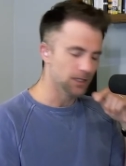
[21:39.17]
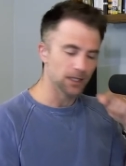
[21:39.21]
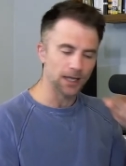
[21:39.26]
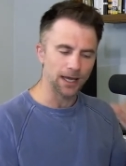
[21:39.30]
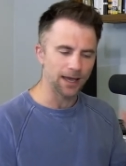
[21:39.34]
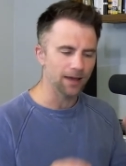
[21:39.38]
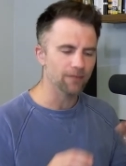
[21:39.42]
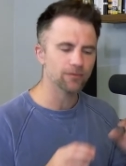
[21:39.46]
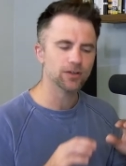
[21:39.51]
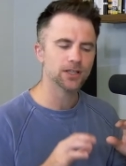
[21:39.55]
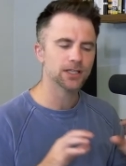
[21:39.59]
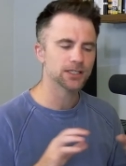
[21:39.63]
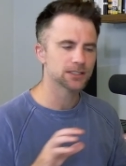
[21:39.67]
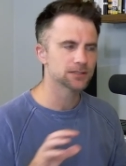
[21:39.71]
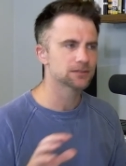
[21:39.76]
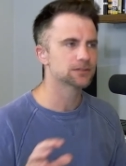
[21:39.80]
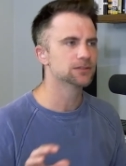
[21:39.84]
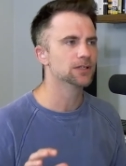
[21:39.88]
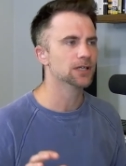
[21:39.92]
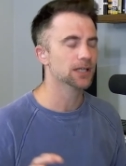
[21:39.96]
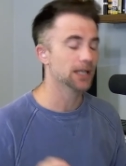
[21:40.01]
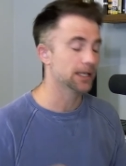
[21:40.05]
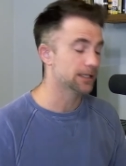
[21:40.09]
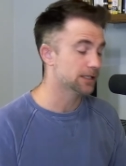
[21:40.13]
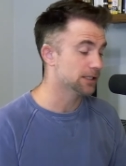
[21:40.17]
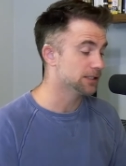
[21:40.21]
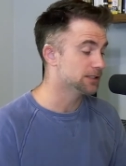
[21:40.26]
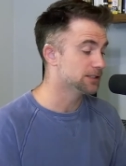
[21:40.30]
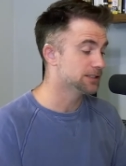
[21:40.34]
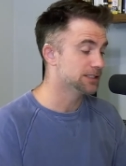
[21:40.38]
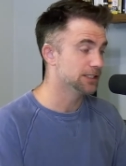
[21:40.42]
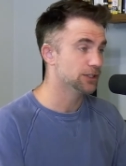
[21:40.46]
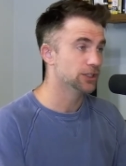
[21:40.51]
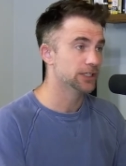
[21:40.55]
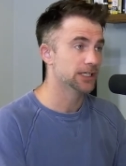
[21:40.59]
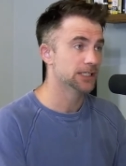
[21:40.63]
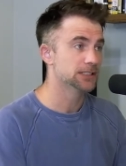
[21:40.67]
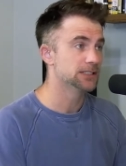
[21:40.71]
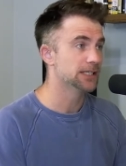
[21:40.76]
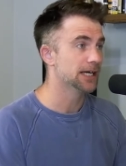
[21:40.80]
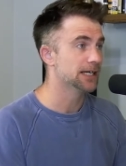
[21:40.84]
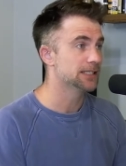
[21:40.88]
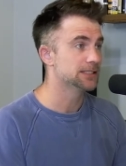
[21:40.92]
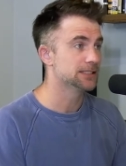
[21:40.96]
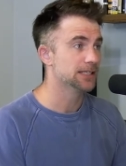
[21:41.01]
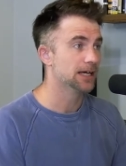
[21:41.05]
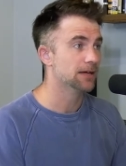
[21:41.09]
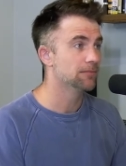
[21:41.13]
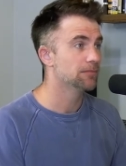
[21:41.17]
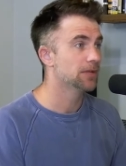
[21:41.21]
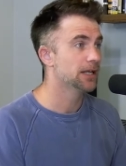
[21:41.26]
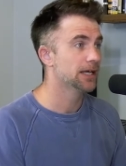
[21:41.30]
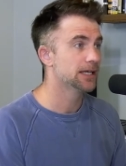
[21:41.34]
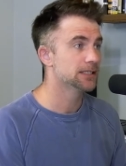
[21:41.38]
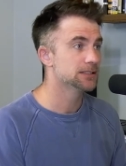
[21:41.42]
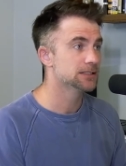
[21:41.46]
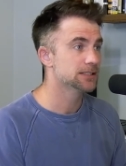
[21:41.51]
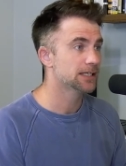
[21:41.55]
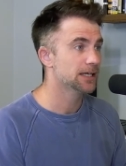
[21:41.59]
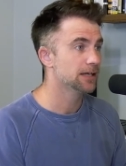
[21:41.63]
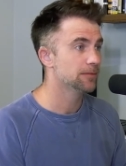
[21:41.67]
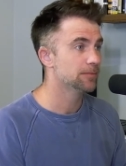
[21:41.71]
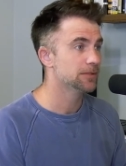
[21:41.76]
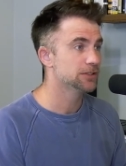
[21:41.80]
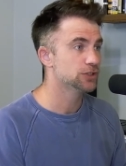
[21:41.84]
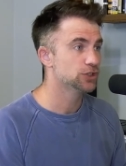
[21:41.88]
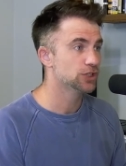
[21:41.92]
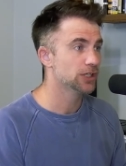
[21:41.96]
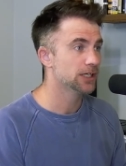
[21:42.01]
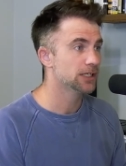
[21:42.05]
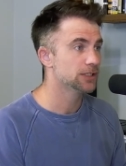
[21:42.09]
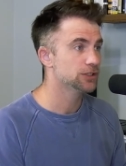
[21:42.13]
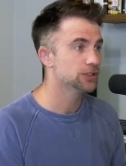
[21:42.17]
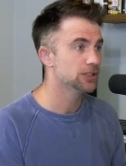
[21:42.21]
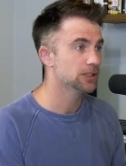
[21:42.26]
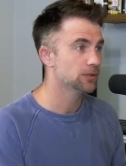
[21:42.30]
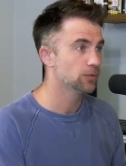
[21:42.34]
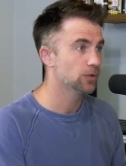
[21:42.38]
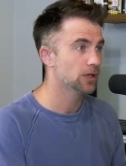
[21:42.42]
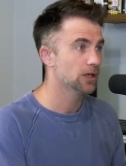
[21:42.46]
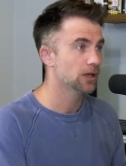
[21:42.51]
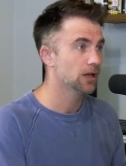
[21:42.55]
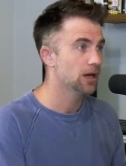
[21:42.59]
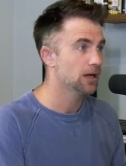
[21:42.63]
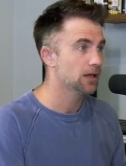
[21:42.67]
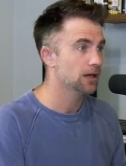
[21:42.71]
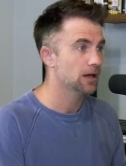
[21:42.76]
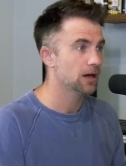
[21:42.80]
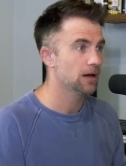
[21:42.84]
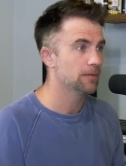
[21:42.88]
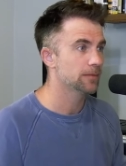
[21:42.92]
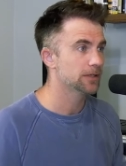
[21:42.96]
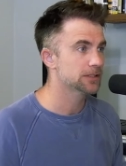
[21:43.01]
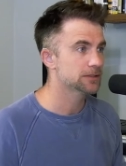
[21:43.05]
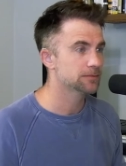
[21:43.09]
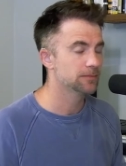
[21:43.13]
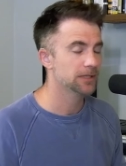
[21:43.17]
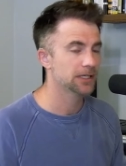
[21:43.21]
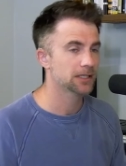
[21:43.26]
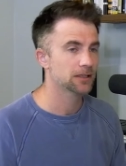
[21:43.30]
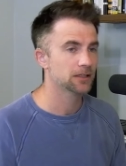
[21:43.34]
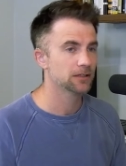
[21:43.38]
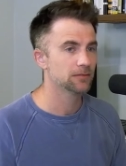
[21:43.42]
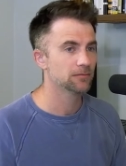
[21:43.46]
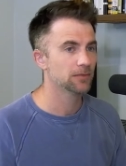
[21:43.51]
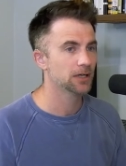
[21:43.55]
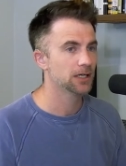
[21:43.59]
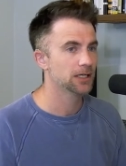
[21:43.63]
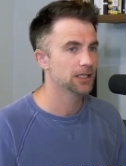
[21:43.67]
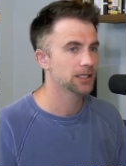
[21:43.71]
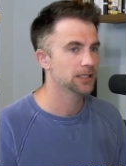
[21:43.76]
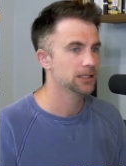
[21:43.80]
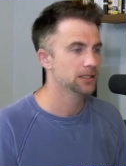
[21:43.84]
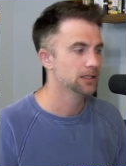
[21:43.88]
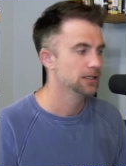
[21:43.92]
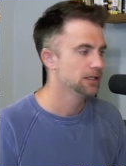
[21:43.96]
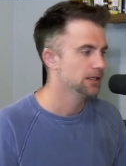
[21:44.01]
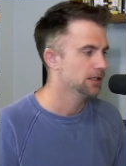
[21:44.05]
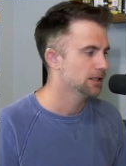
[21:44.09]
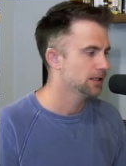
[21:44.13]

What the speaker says: Everything's like the Sirius XM landscape is changing where a lot of comics make their money.